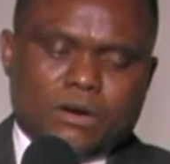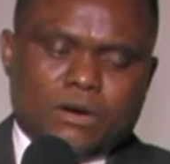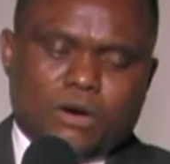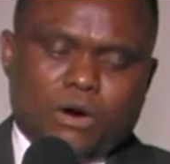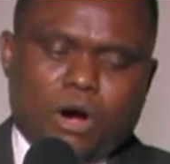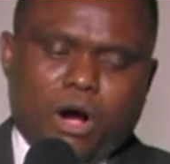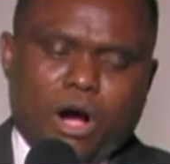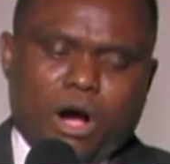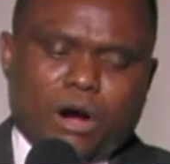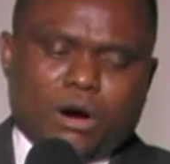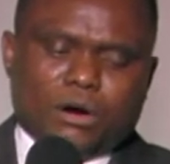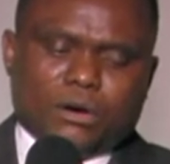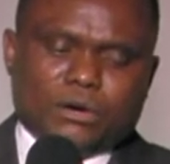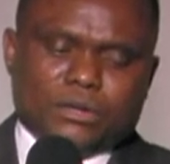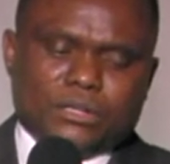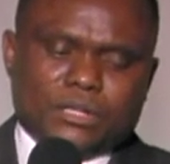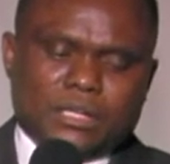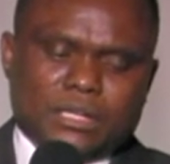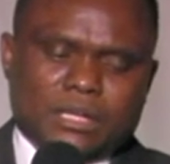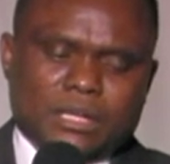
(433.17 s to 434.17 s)

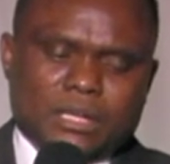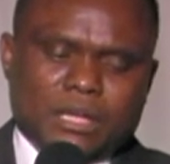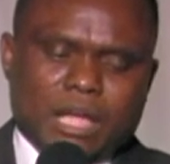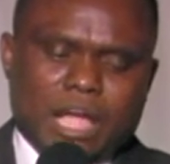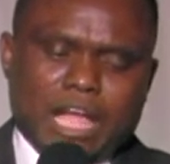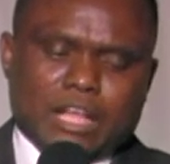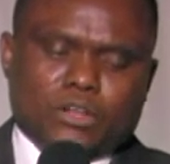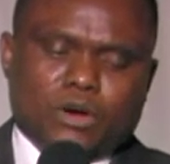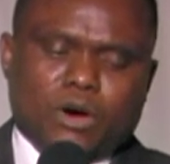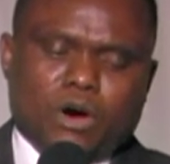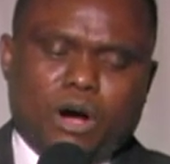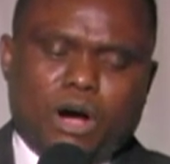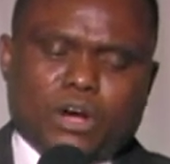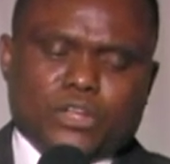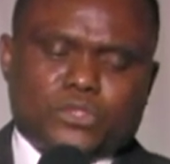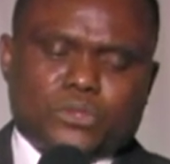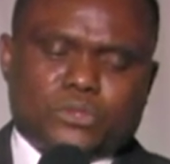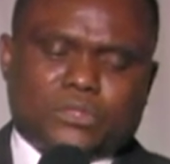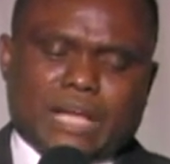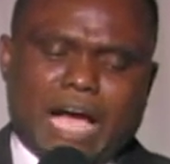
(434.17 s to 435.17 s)
Oh, and
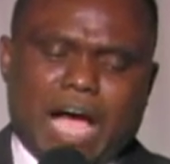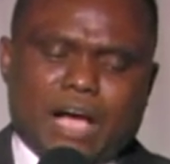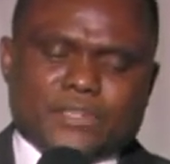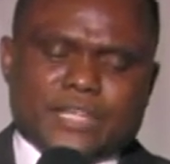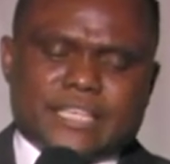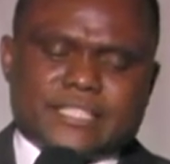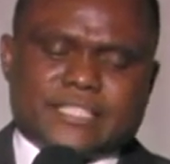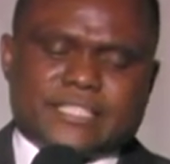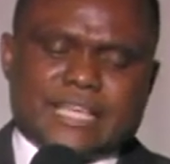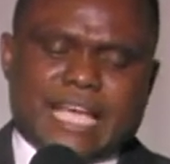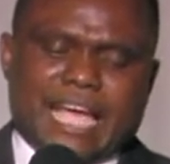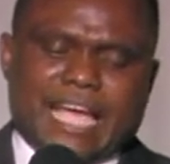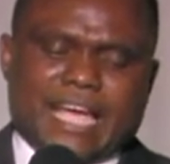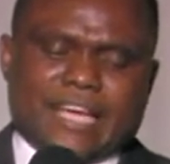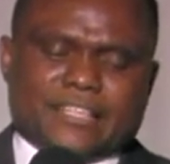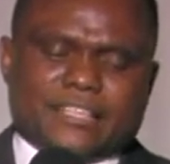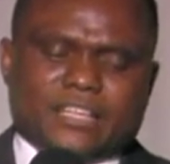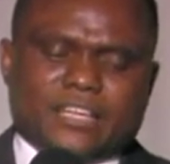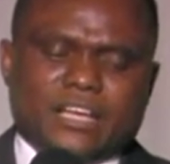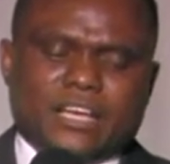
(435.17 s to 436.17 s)
Hall 2000
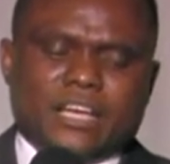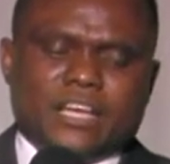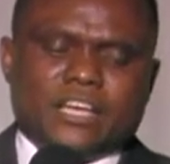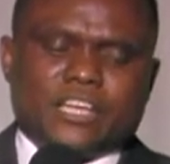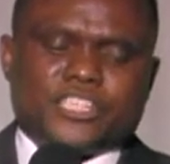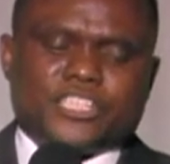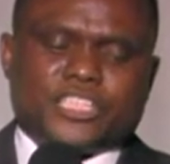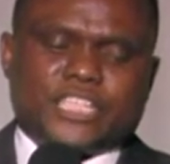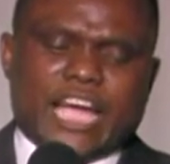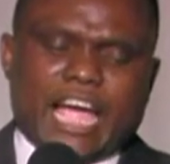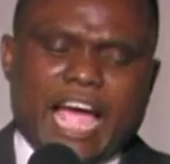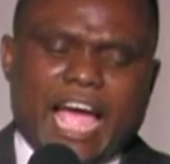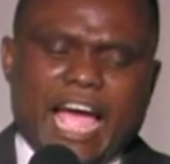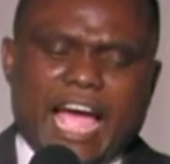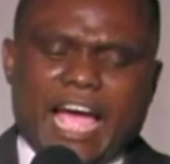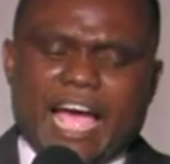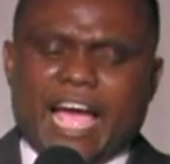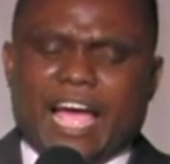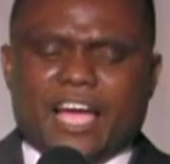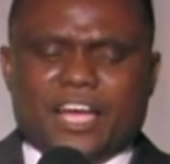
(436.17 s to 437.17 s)
said,
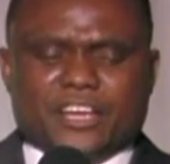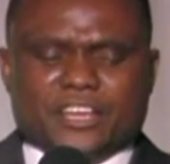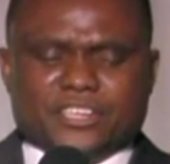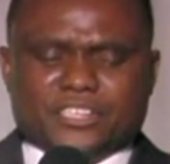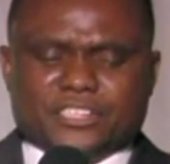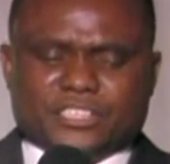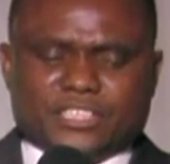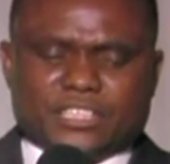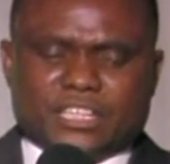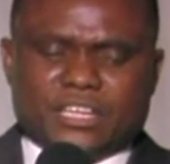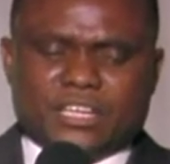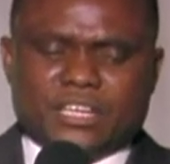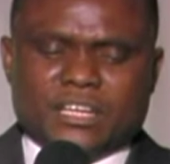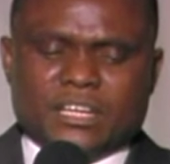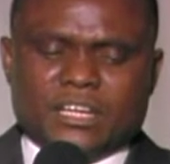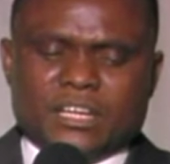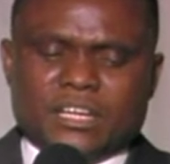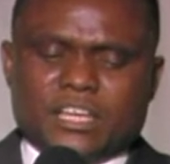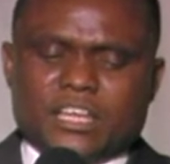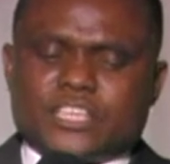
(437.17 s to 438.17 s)
change
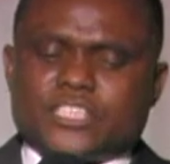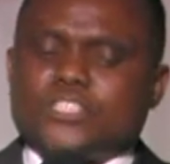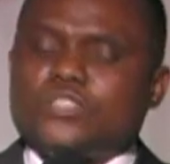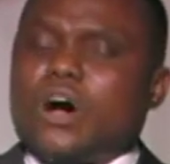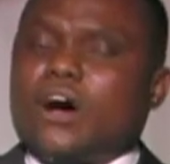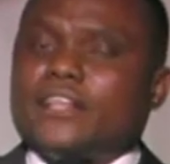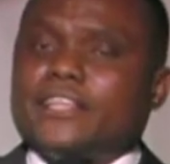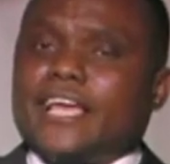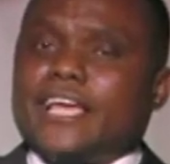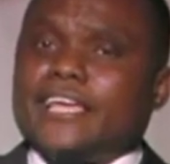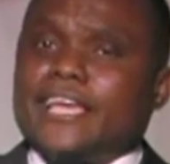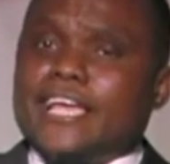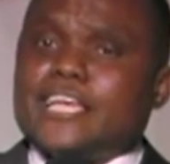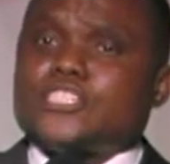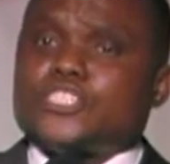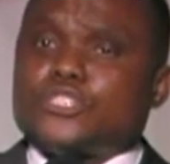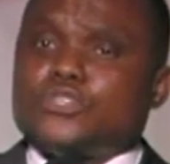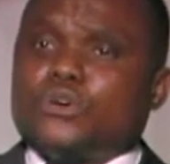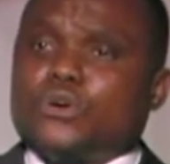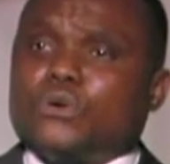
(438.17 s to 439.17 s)
is not the
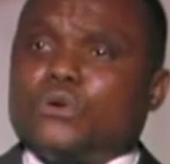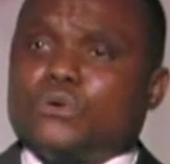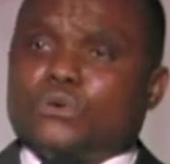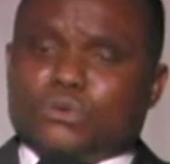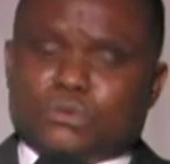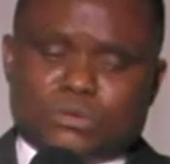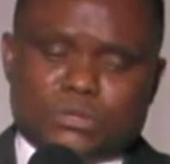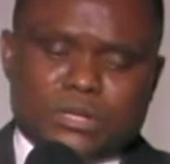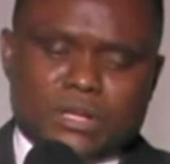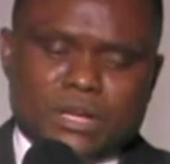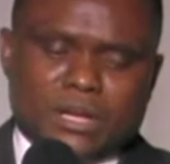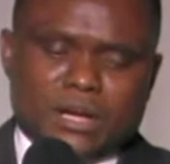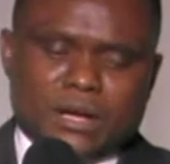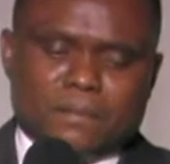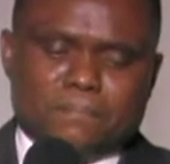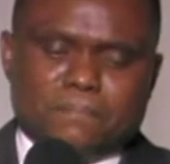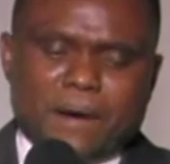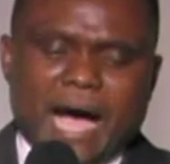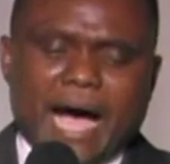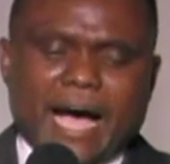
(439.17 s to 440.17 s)
issue,
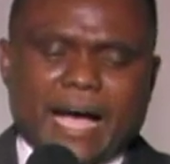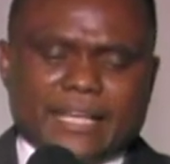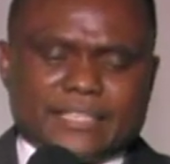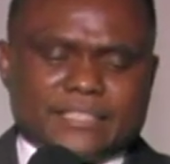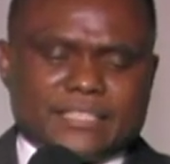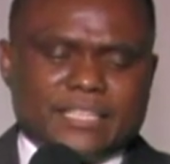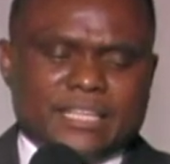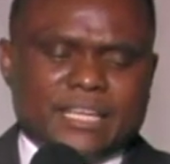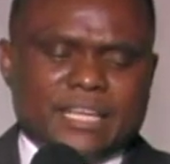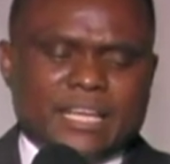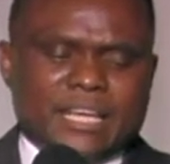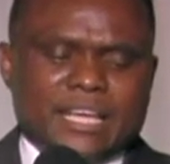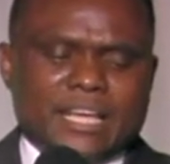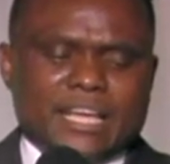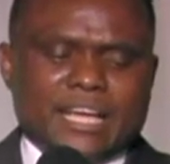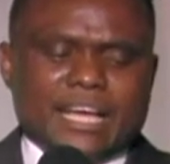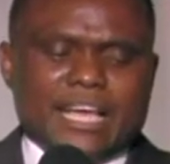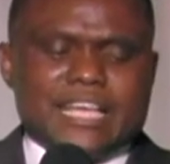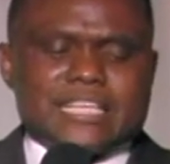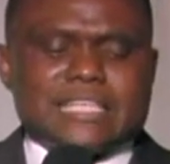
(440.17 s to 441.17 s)
but
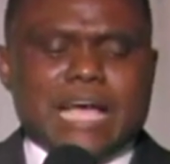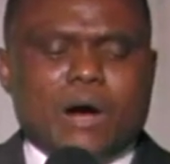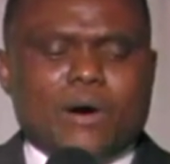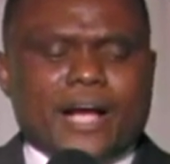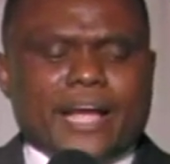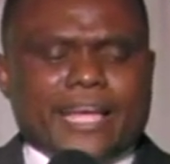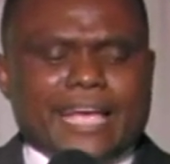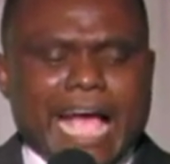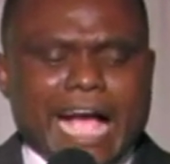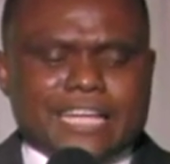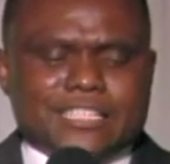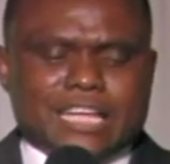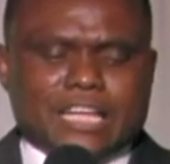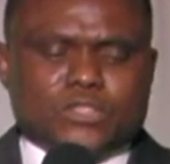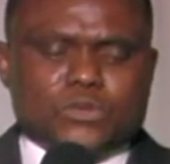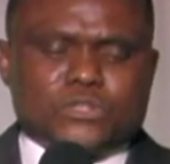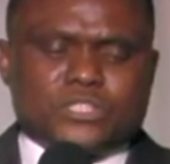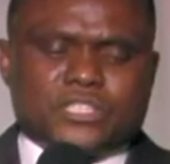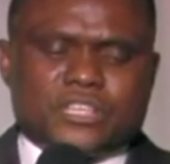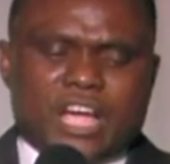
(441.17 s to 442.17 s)
it is our reaction
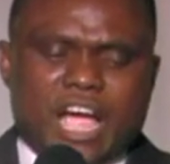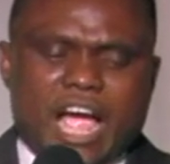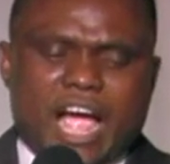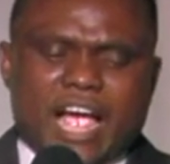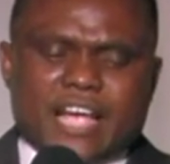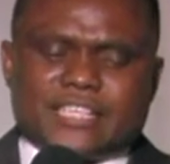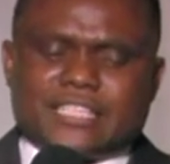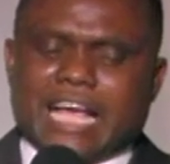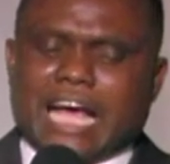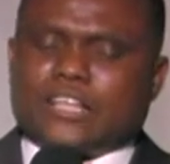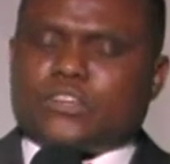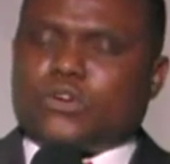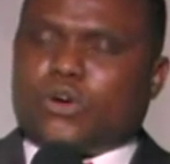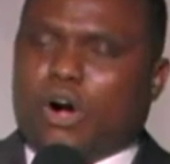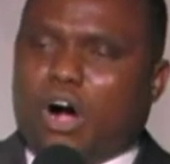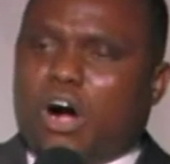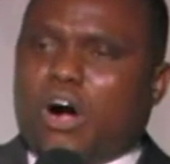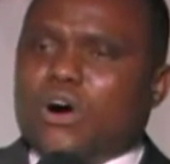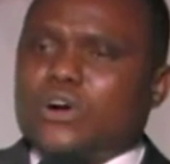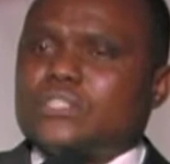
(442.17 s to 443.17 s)
to change that
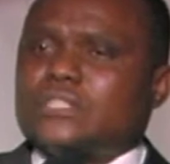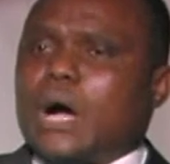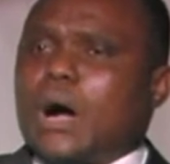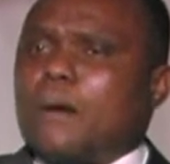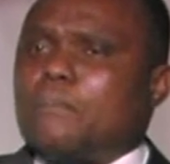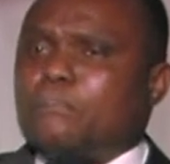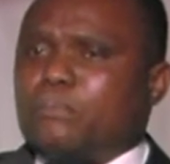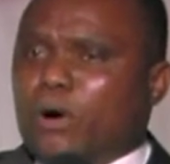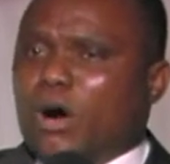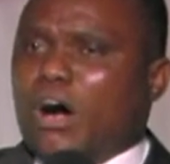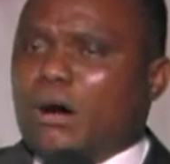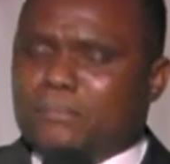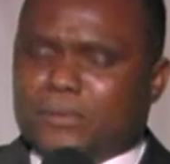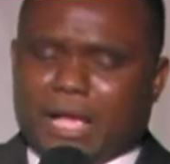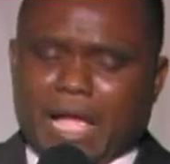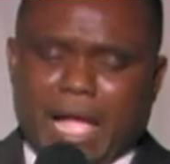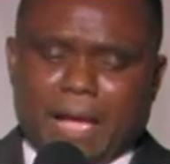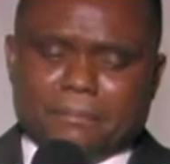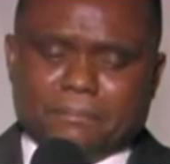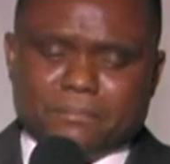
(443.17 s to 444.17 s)
causes our
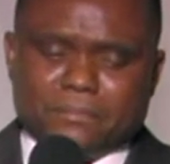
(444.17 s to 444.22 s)
problem.